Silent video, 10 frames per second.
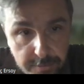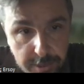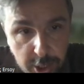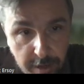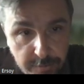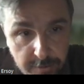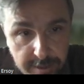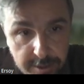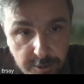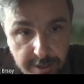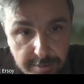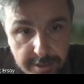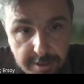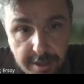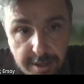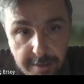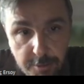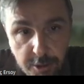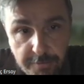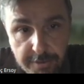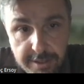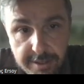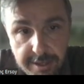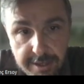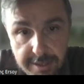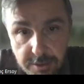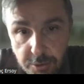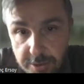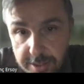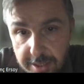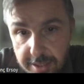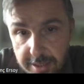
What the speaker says: Brouwer-Fowler theorem's proof, in the sense that using